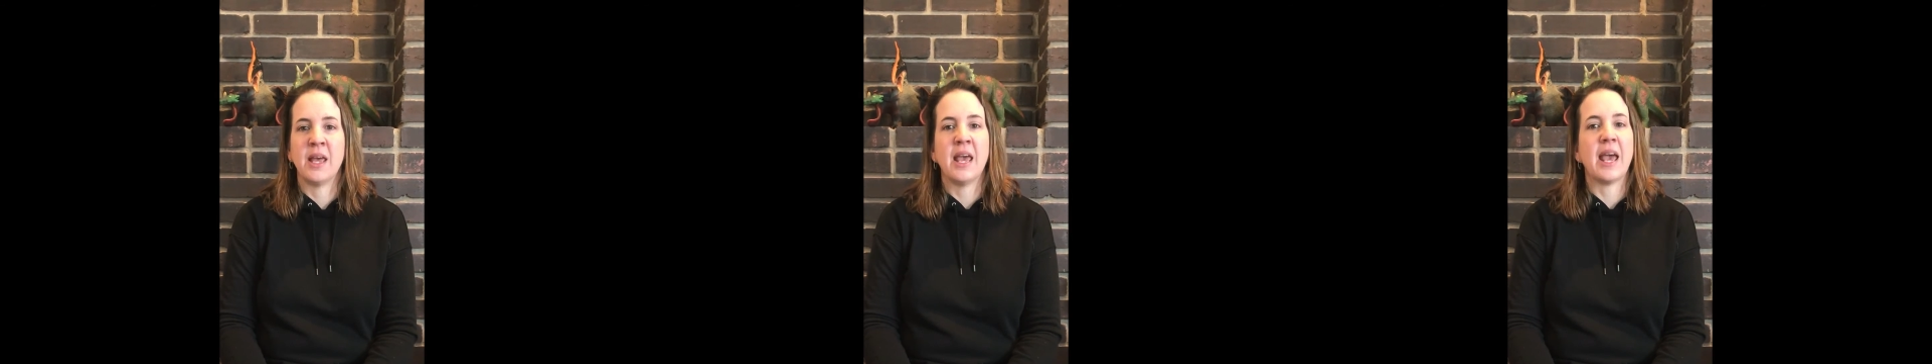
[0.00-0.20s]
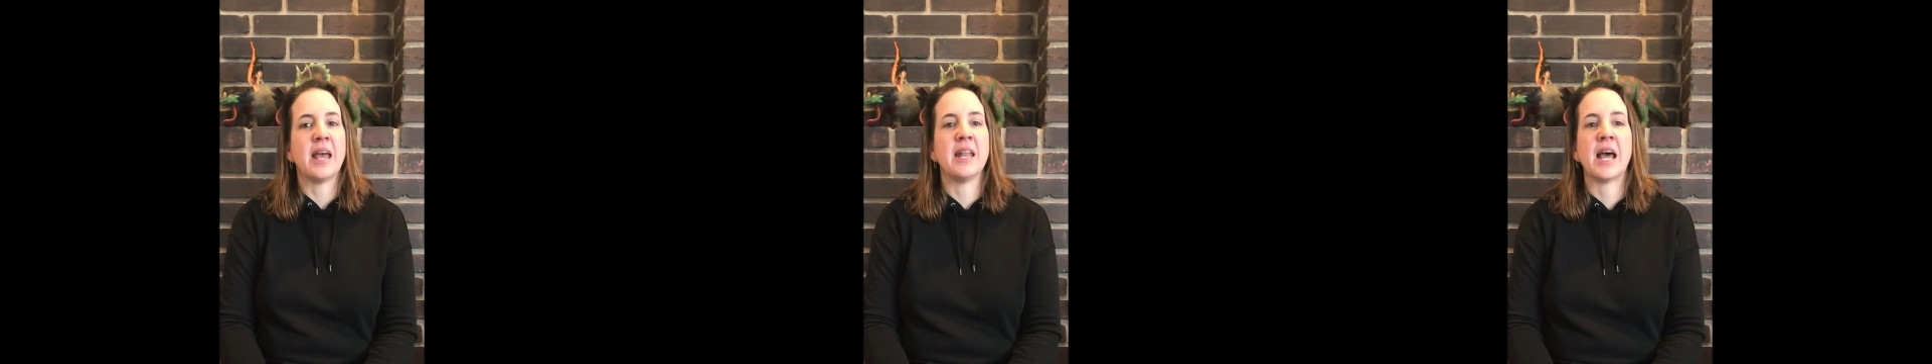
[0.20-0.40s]

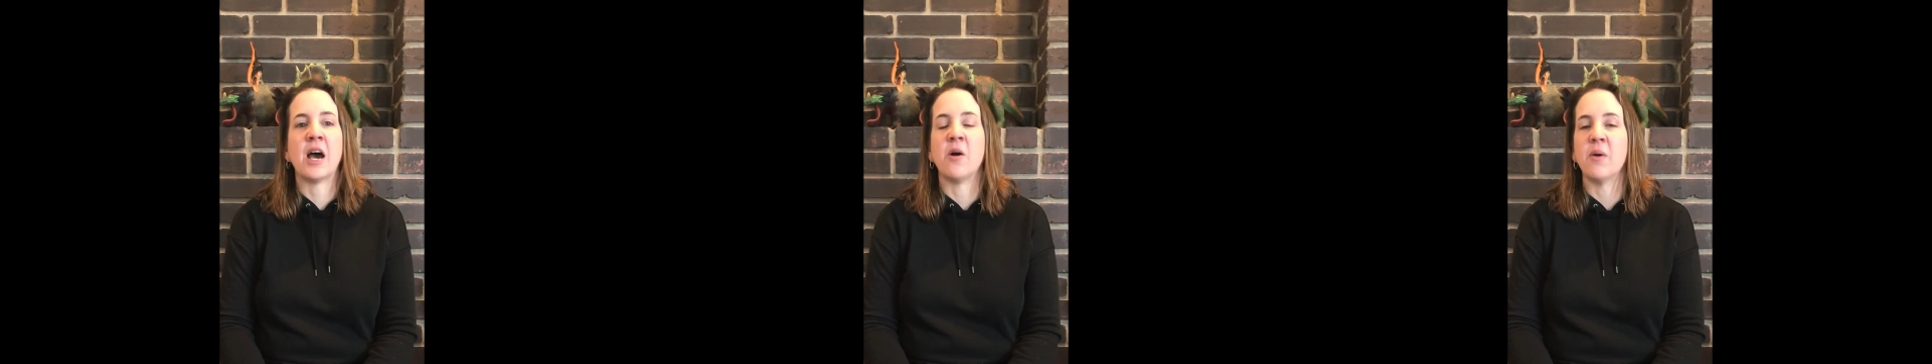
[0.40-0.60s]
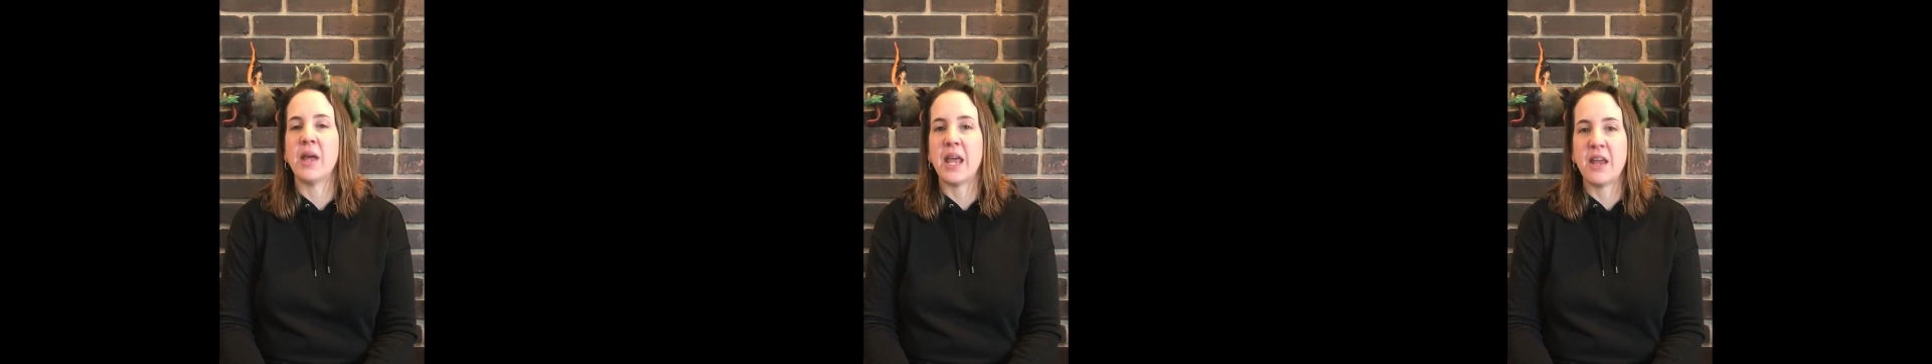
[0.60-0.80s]
and
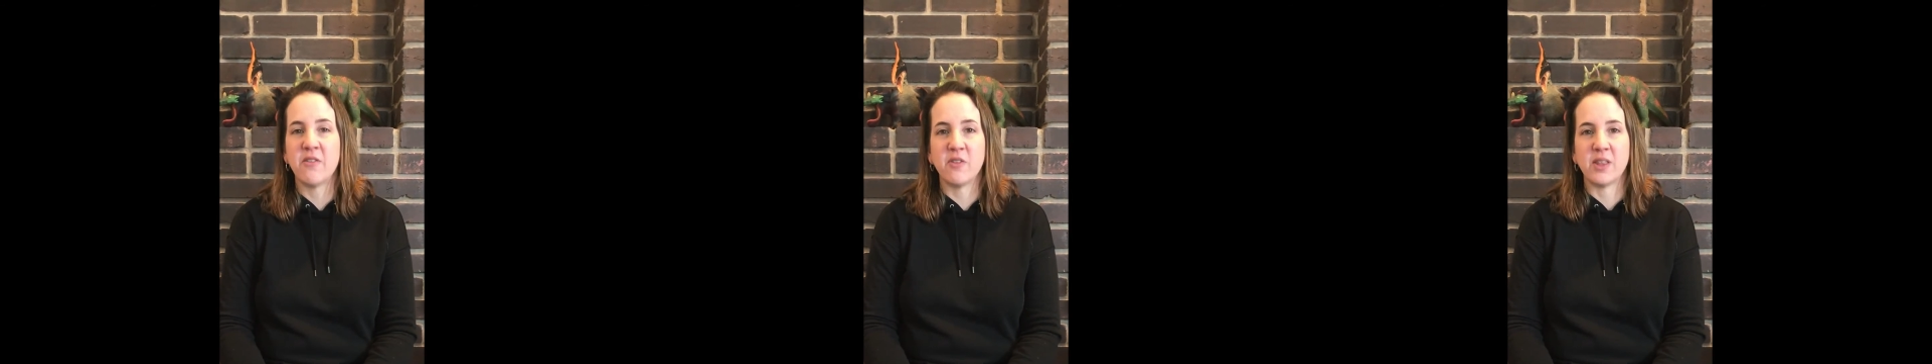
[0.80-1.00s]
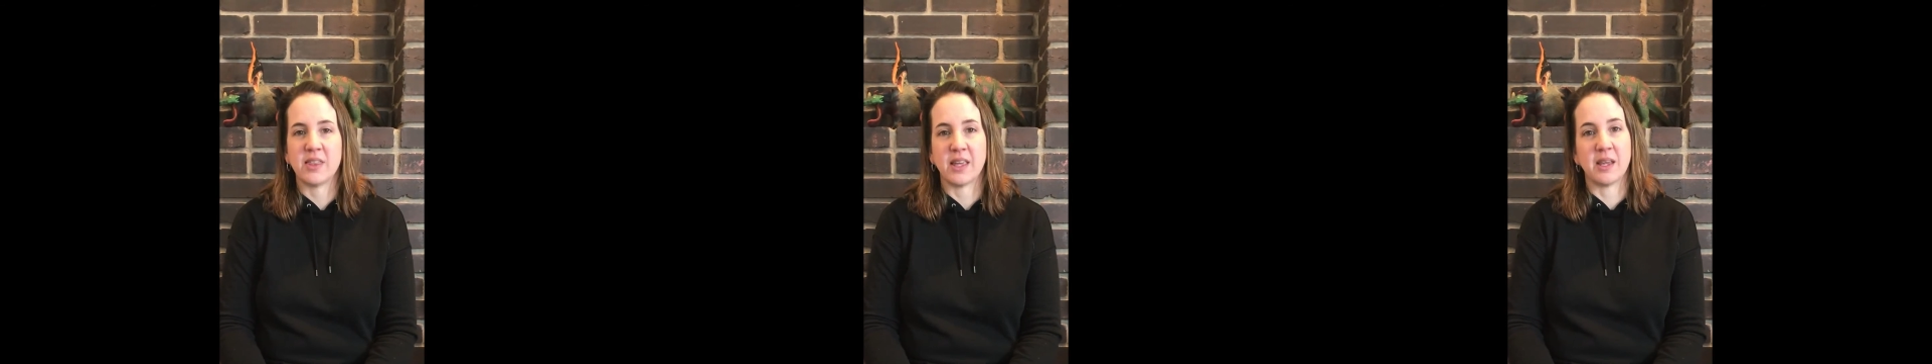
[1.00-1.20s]
how
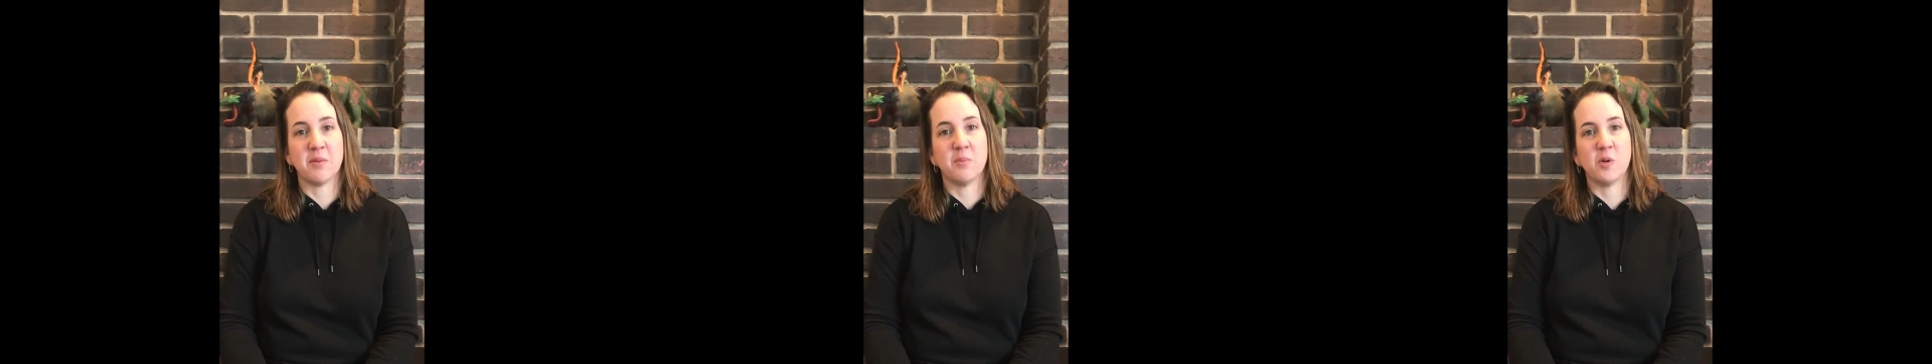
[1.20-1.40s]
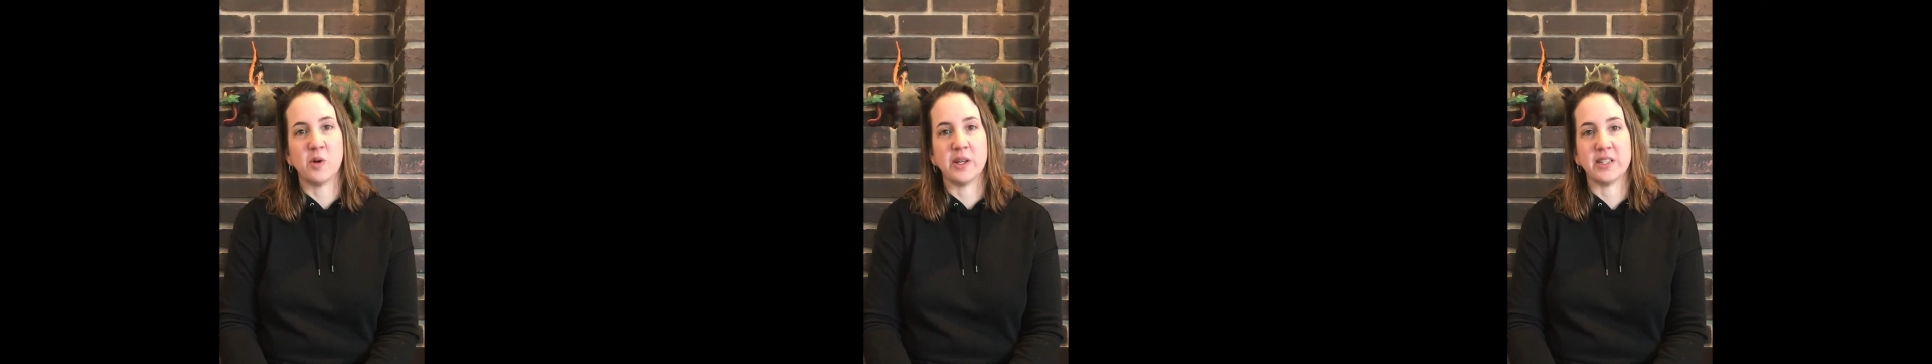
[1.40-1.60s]
everything
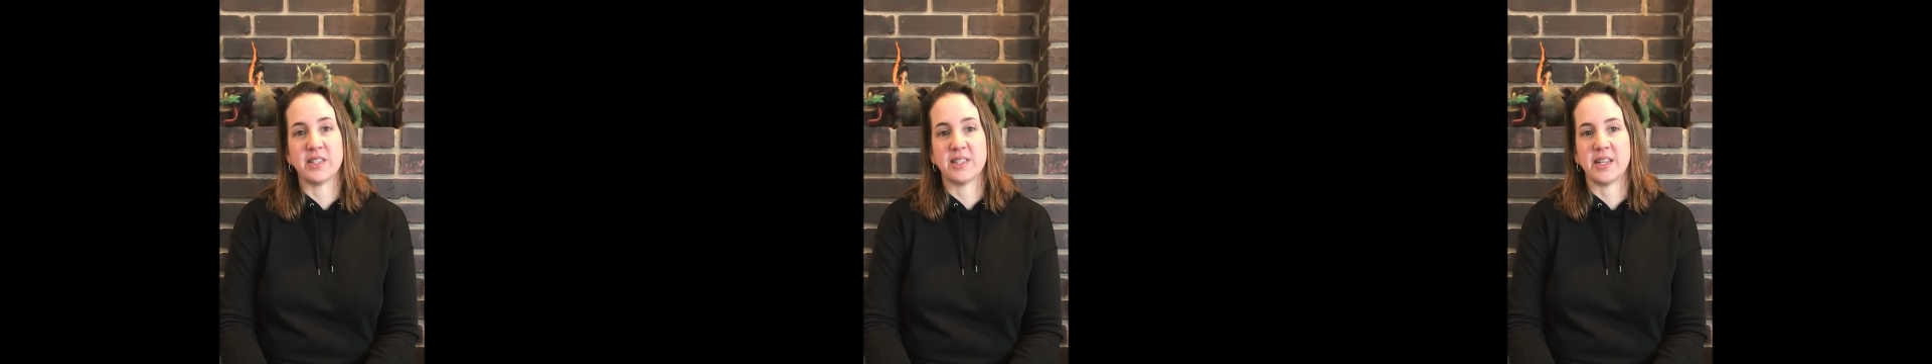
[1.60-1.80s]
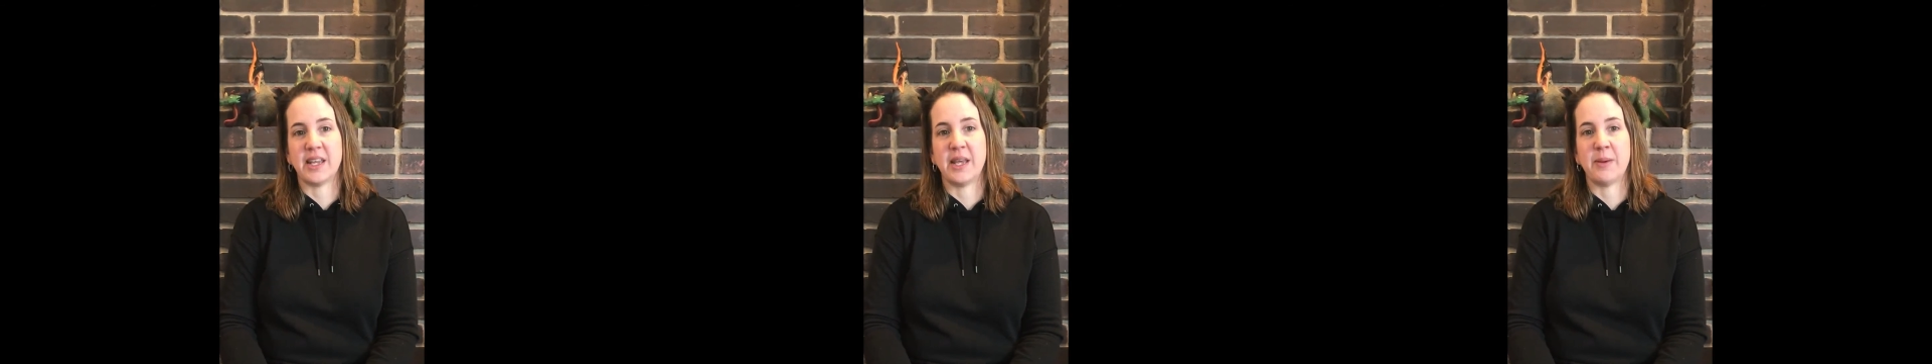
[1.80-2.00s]
points
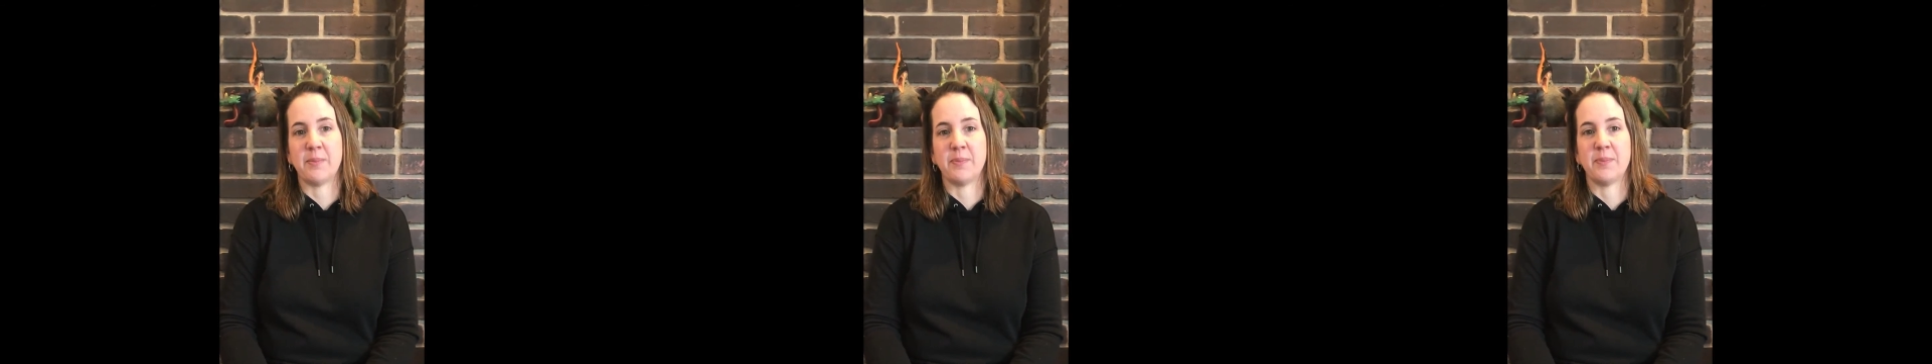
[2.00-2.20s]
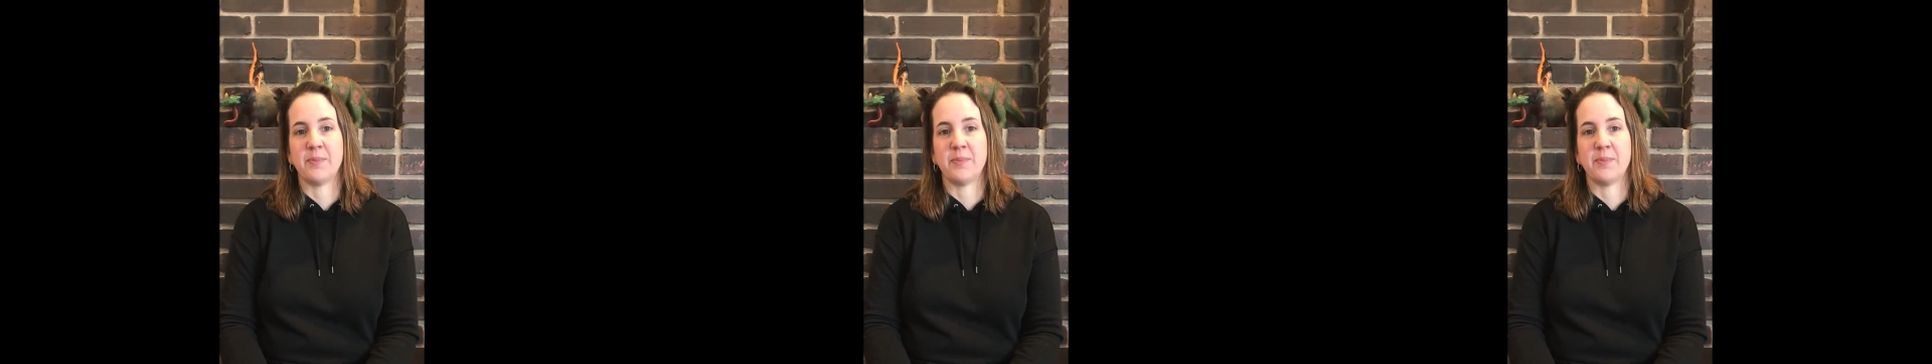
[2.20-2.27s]
to him.